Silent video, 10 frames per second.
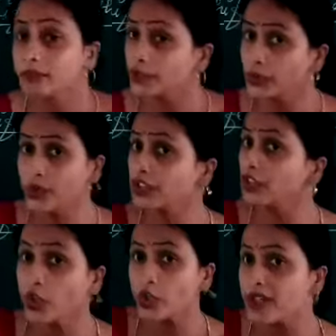You know the
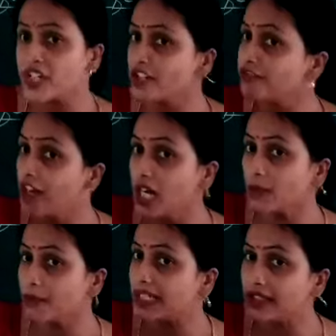occupation
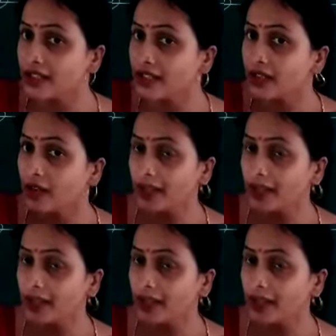farming.